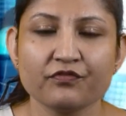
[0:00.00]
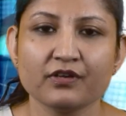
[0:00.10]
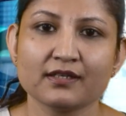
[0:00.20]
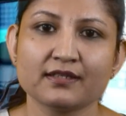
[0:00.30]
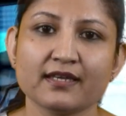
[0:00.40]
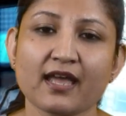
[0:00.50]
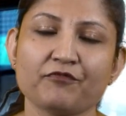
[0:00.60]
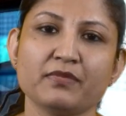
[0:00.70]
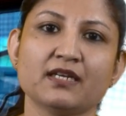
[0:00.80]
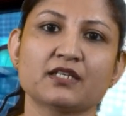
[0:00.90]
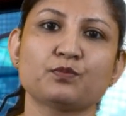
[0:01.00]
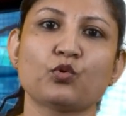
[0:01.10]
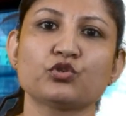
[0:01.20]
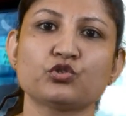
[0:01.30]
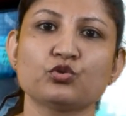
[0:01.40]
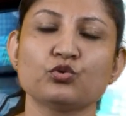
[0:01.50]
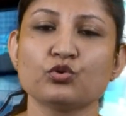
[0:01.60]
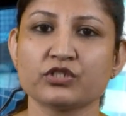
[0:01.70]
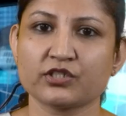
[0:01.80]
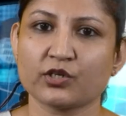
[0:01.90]
where they have been exposed to
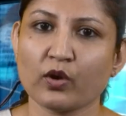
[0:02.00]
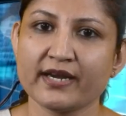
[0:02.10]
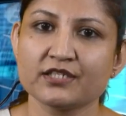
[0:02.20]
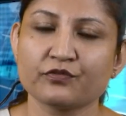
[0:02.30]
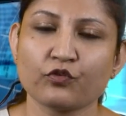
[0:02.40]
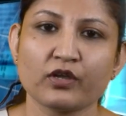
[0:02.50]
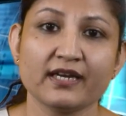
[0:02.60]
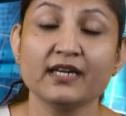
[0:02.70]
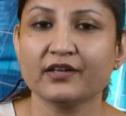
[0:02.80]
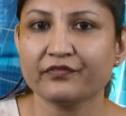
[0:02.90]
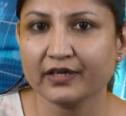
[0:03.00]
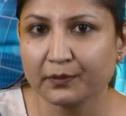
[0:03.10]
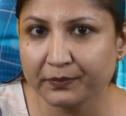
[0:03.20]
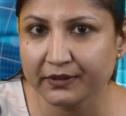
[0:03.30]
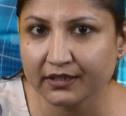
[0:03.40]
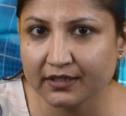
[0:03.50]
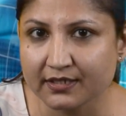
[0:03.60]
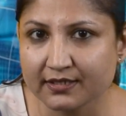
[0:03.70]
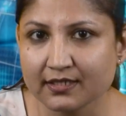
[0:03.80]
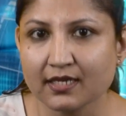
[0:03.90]
steroids for indefinite
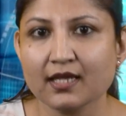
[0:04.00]
periods.